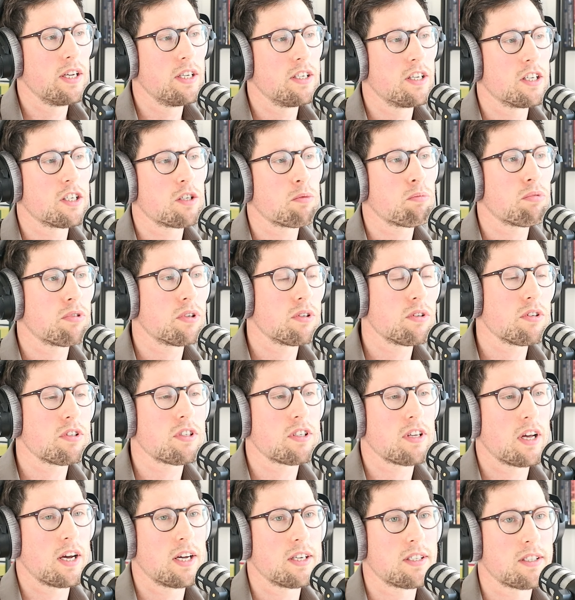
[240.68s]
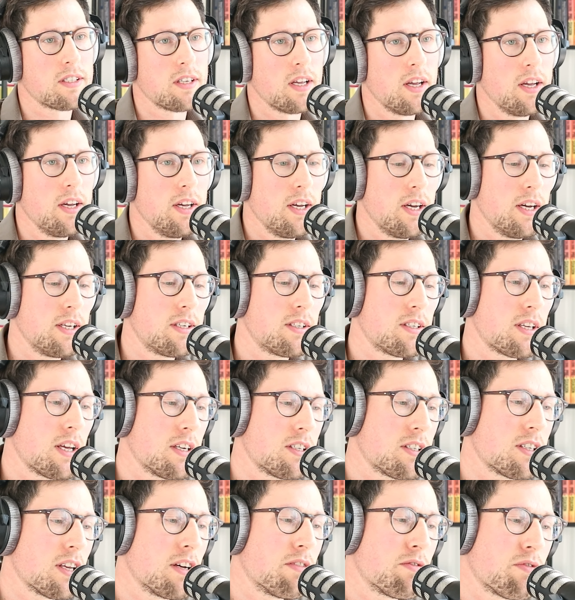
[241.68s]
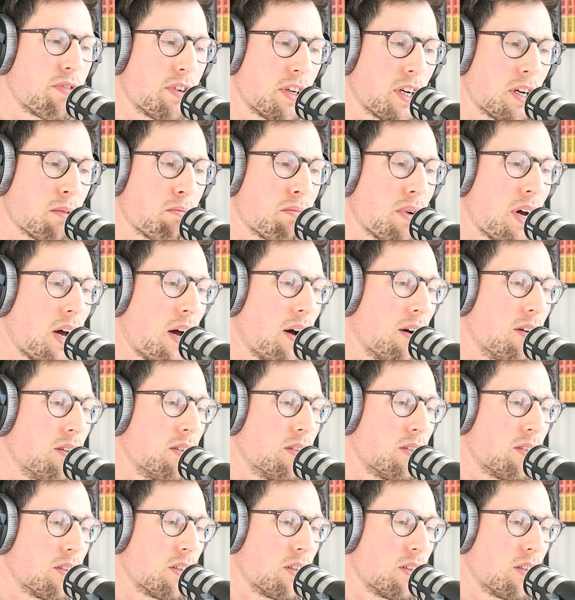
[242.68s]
in this process, it says something about